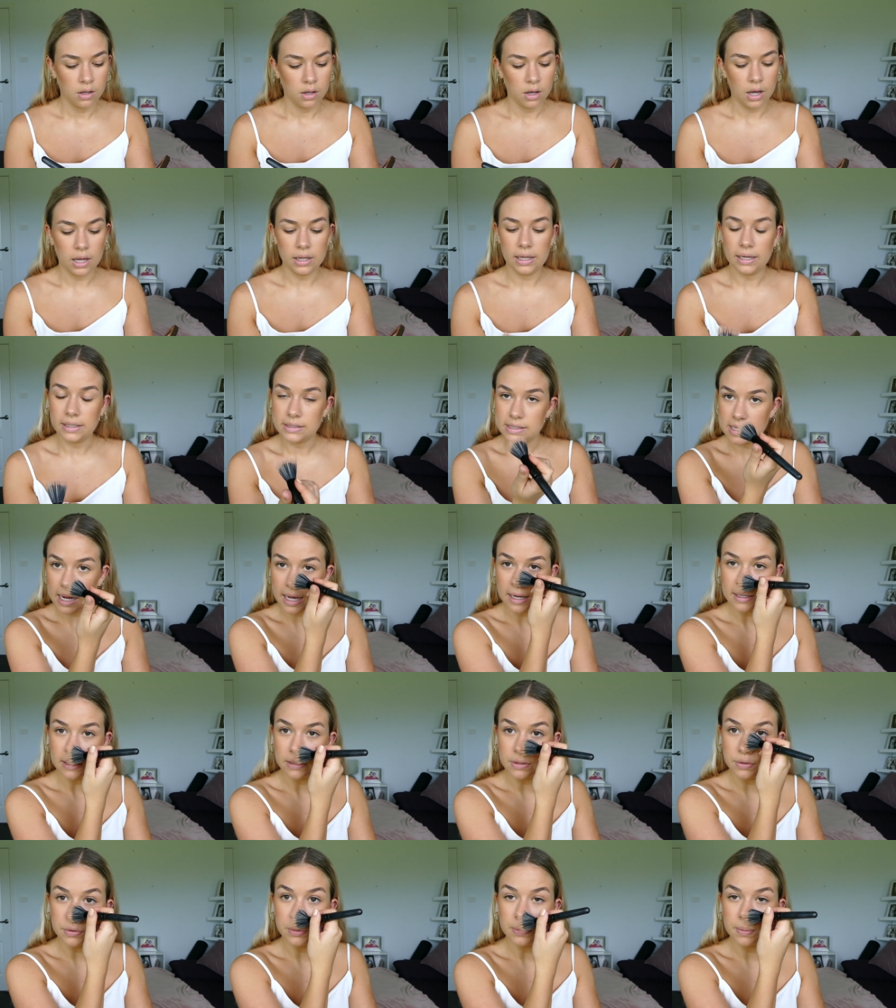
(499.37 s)
I like to add a
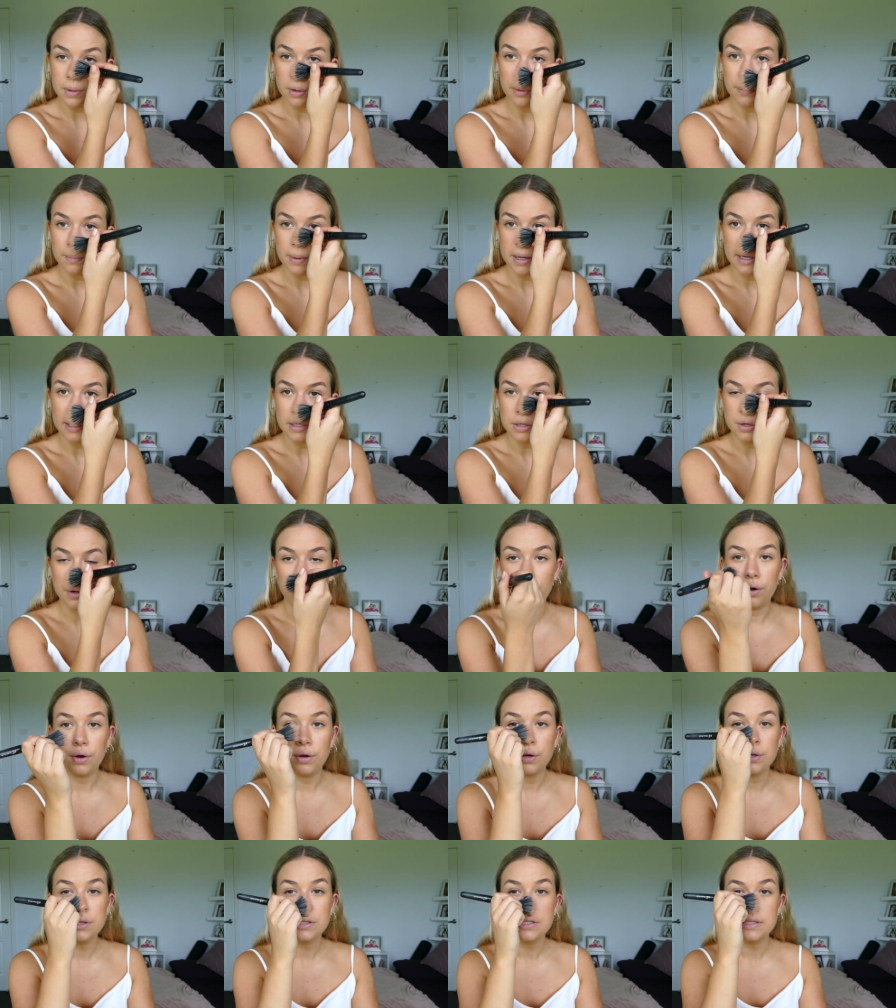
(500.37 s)
little bit on my
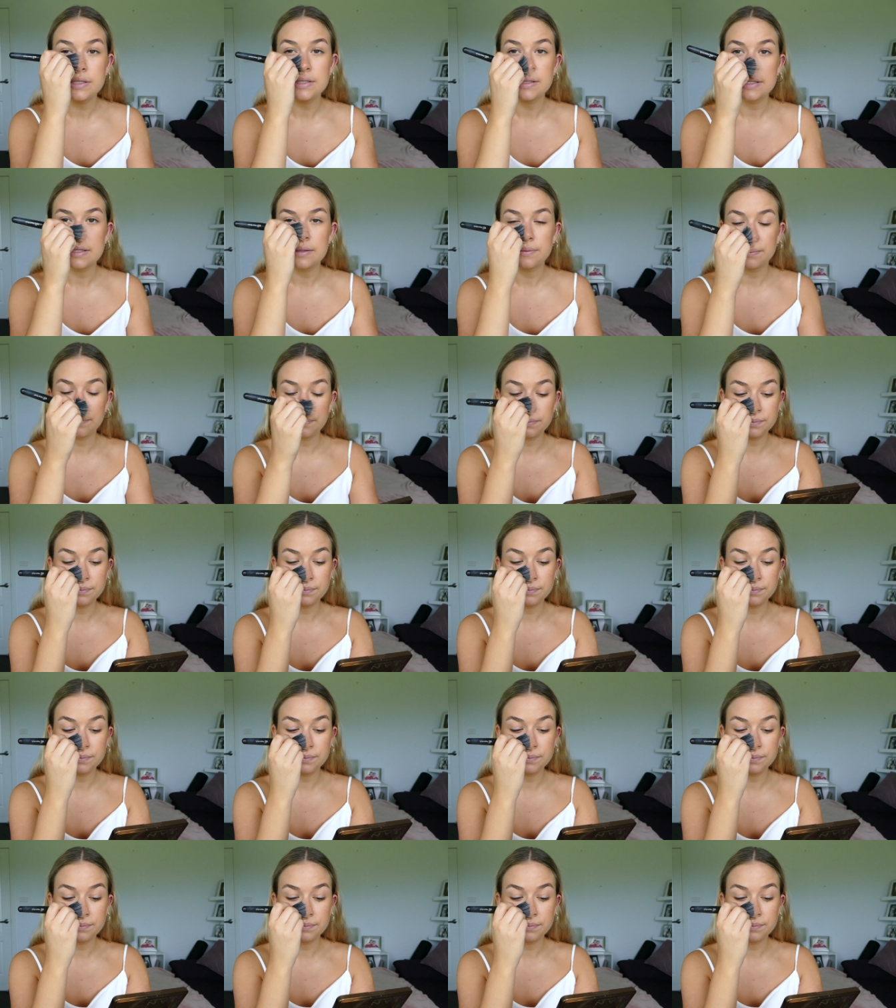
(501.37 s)
nose,